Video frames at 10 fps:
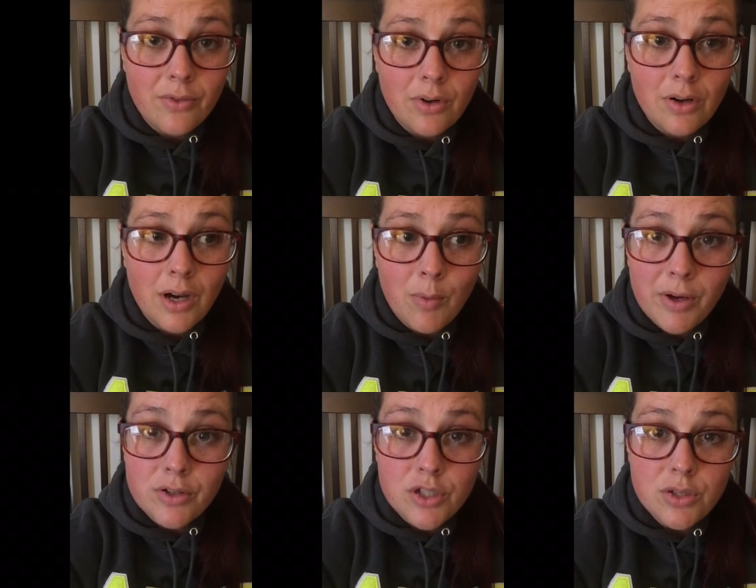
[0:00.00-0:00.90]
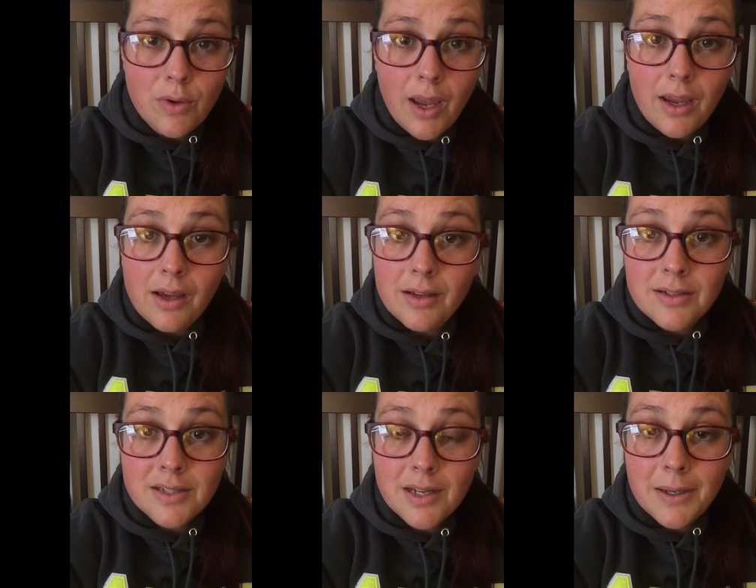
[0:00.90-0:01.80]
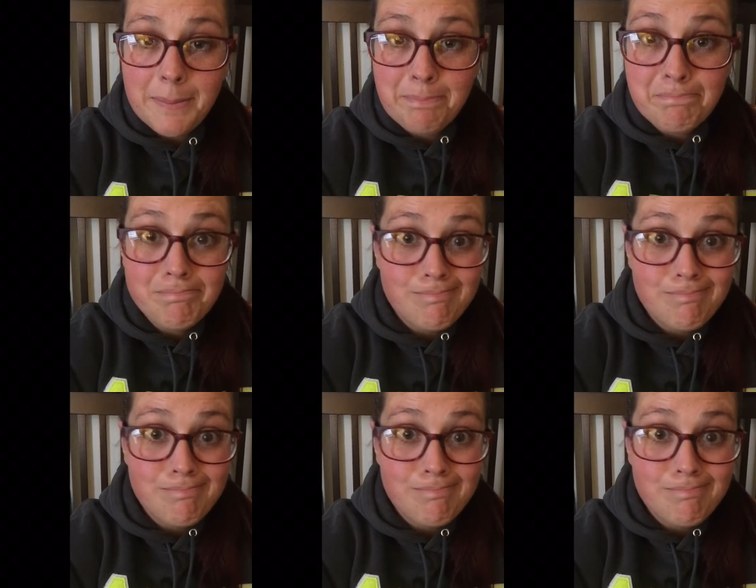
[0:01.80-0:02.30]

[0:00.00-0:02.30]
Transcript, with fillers: for a week or two. And, um,